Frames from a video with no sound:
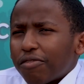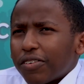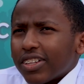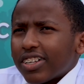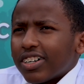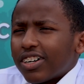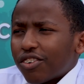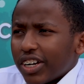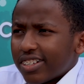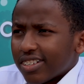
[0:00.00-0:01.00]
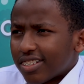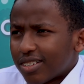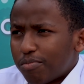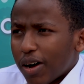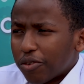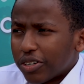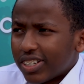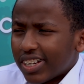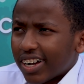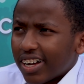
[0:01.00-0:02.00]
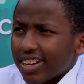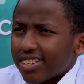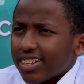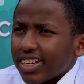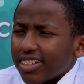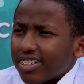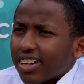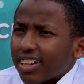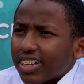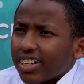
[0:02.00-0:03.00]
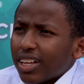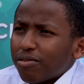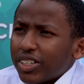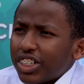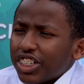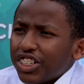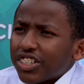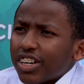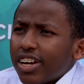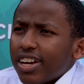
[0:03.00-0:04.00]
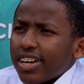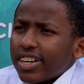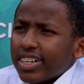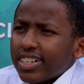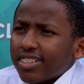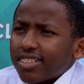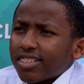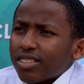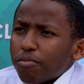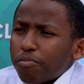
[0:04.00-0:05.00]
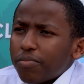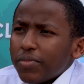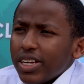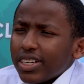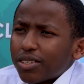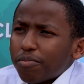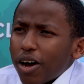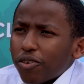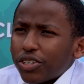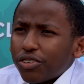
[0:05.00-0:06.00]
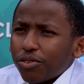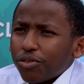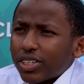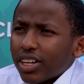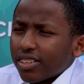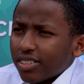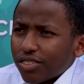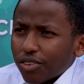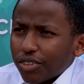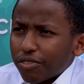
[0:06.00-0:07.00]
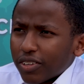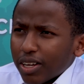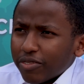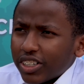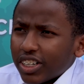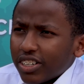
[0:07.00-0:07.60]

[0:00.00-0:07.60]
I feel the greatest power tech has in tackling climate change is the, its power to tell the story of climate